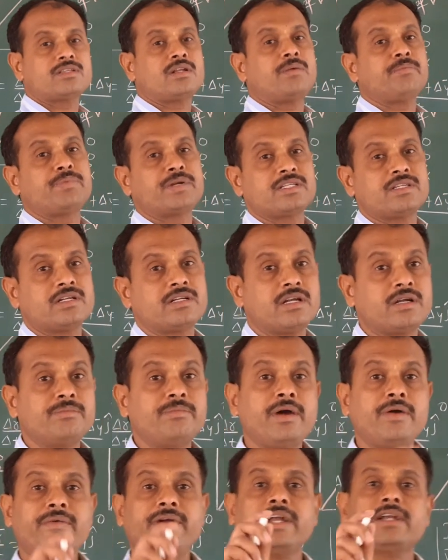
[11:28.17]
represented
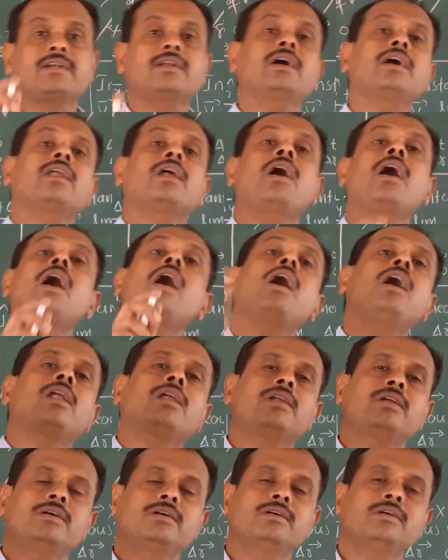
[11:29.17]
by vector
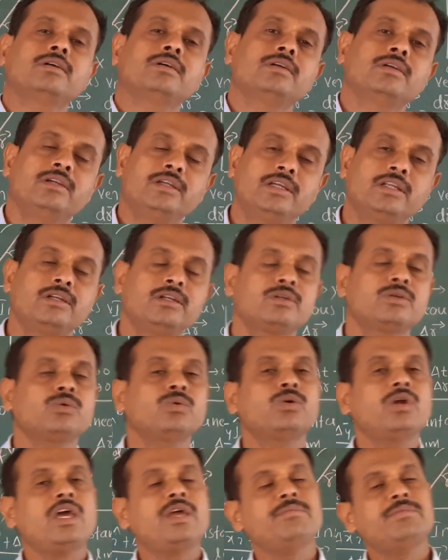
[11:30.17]
r in
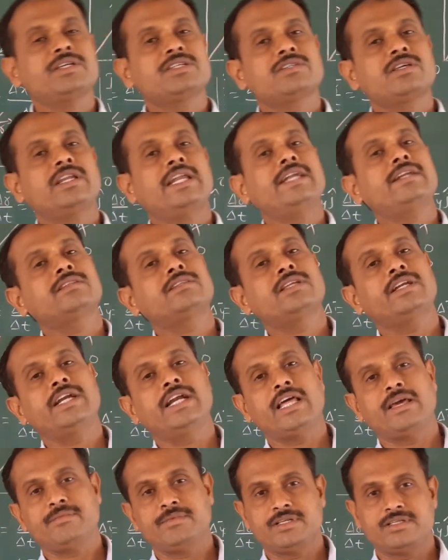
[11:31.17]
2 dimension and 3
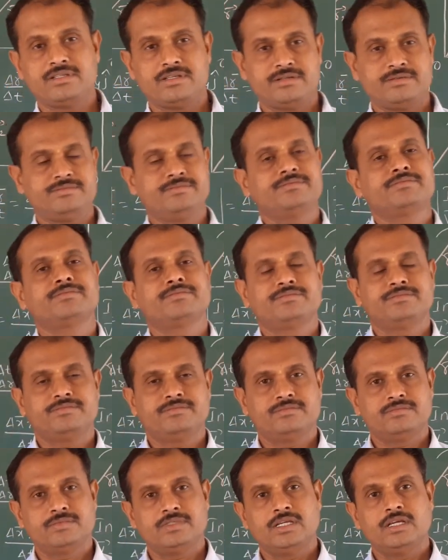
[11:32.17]
dimension.
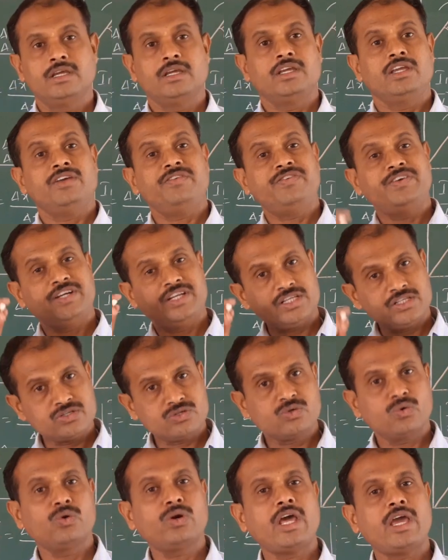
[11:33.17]
If it
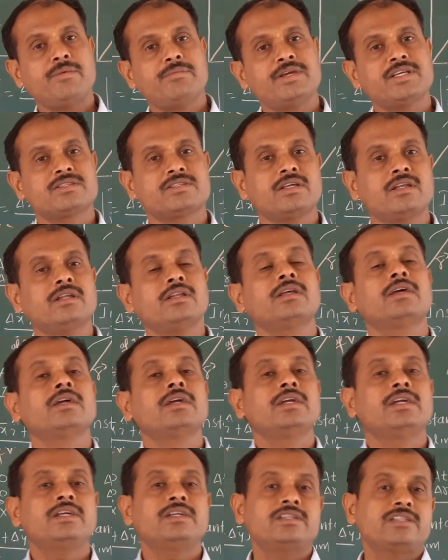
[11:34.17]
is 2
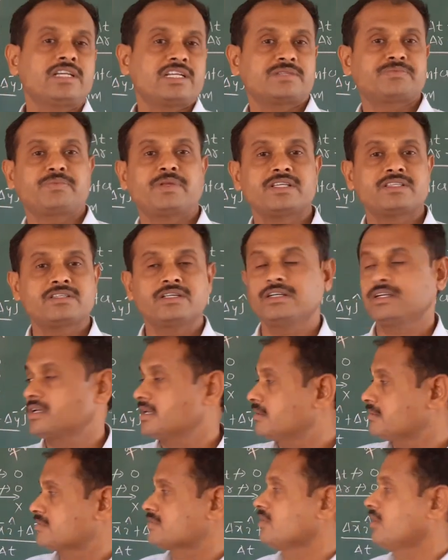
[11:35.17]
dimension, it is expressed in terms